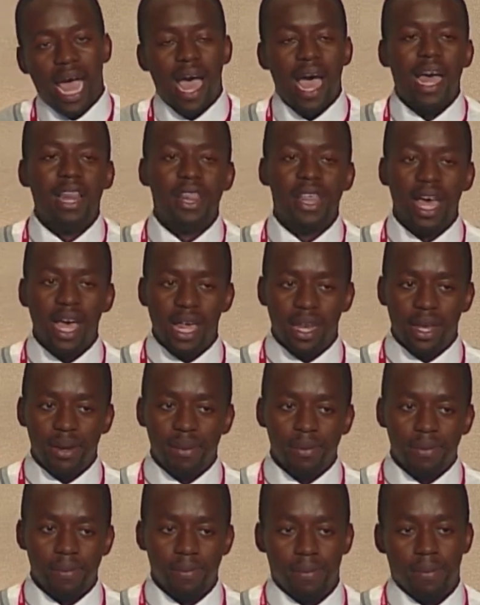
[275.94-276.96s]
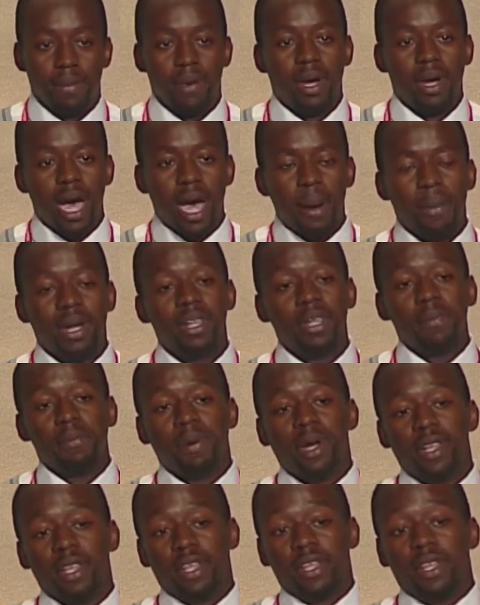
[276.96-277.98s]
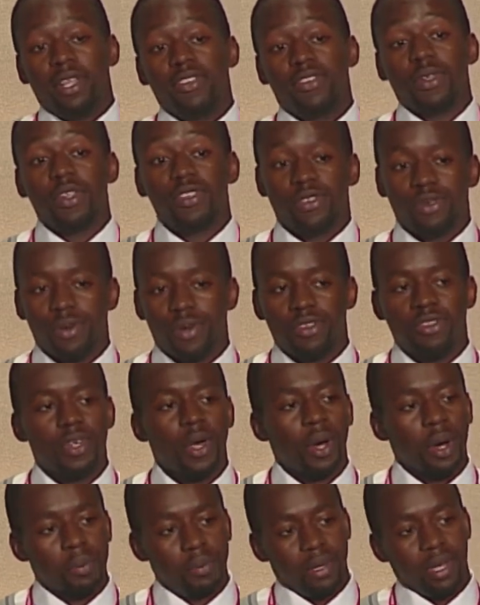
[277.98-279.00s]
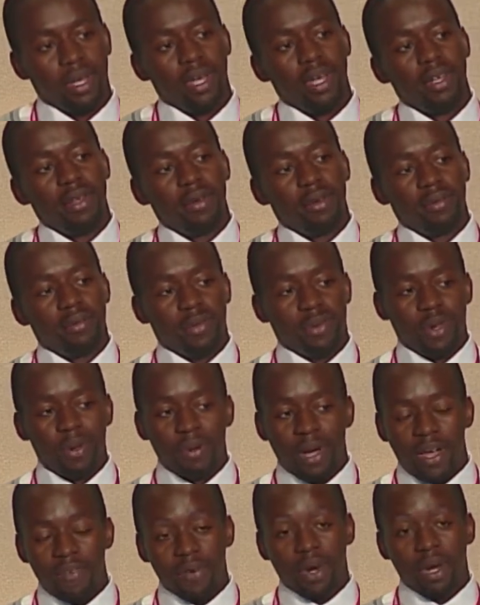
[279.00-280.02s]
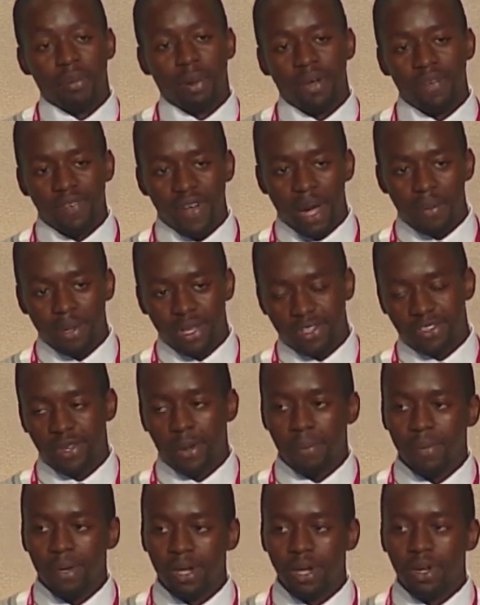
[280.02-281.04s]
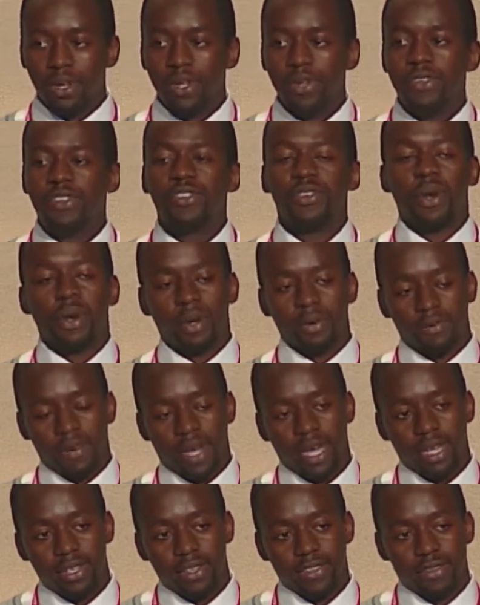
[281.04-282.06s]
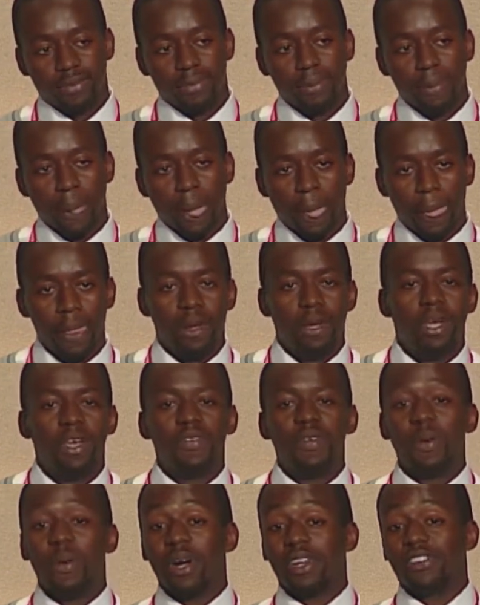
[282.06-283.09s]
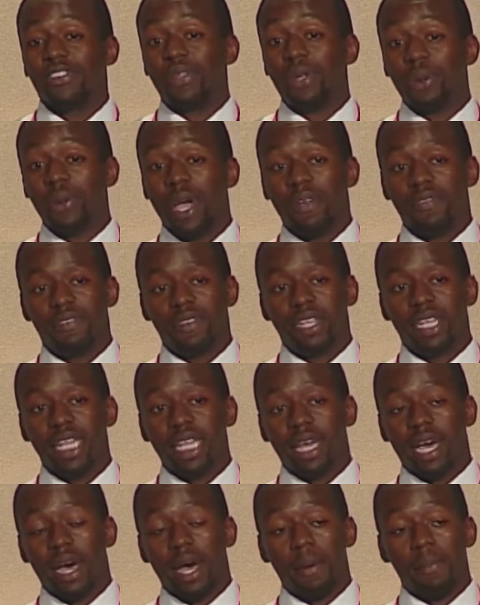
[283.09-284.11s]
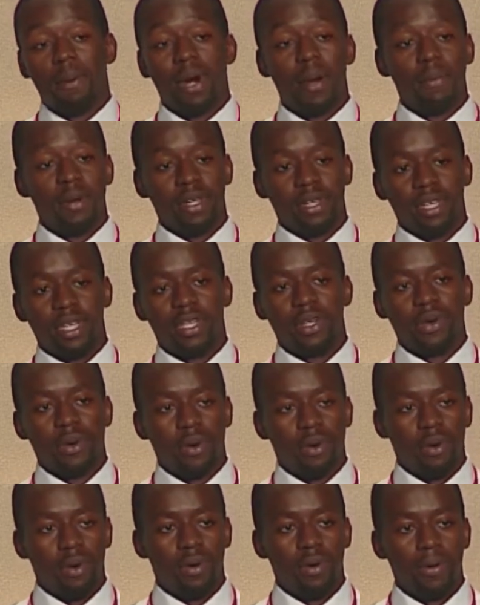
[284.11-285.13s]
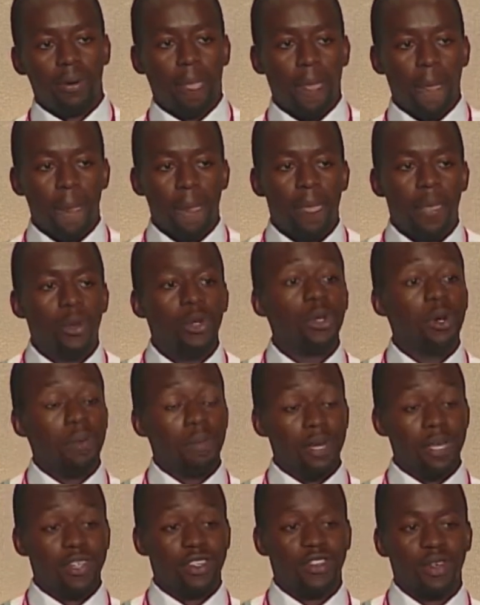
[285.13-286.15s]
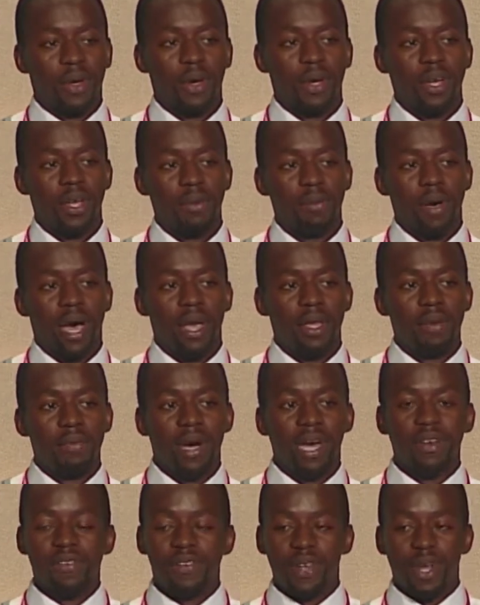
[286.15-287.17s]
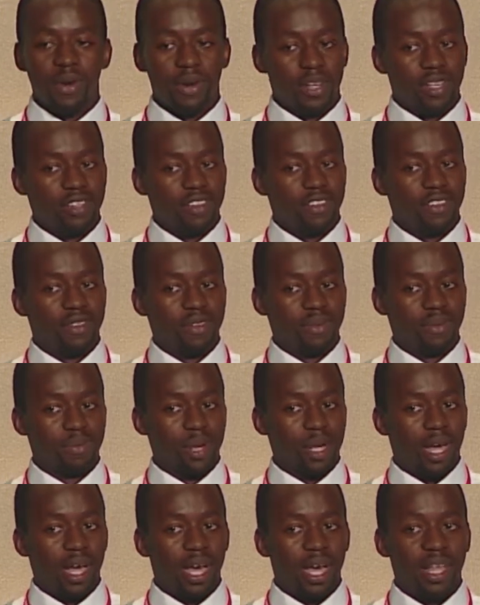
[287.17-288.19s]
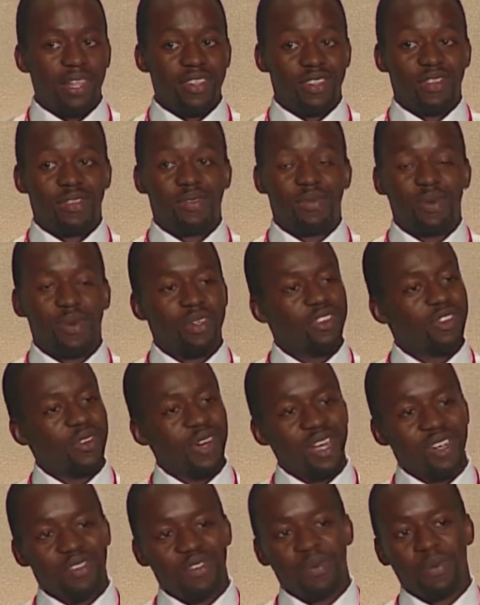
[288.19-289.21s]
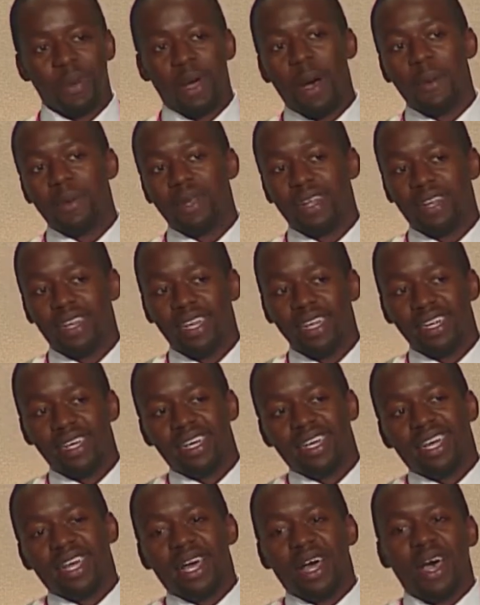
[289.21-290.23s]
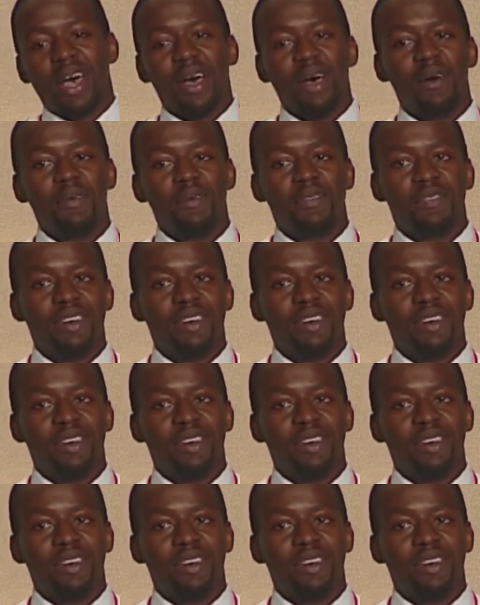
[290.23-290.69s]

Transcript: And then my little brother is also a soccer player, and everyone in my family except me are huge soccer fans. If you watch the UEFA Premier League or European soccer, you might have noticed this strange phenomenon of